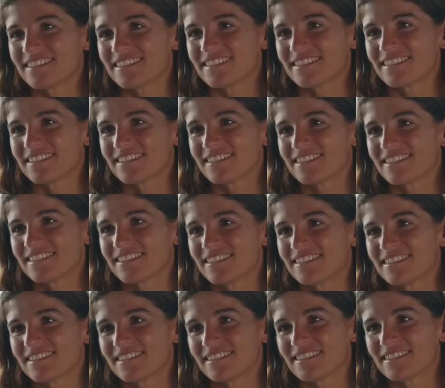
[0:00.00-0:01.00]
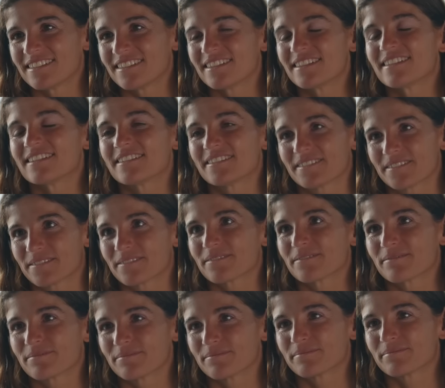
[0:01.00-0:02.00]
a 6-person boat.
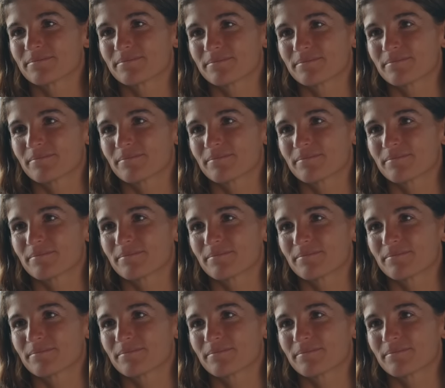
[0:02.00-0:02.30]
For those who don't know